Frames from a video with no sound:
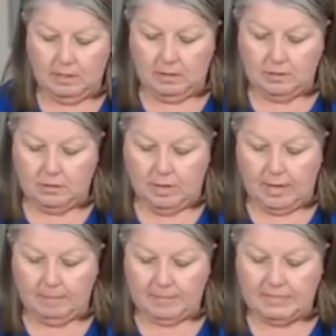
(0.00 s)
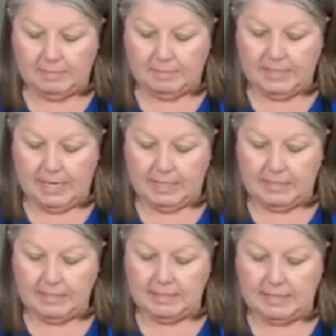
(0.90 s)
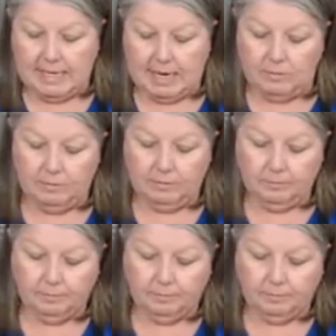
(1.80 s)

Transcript: So I'm zip tying this down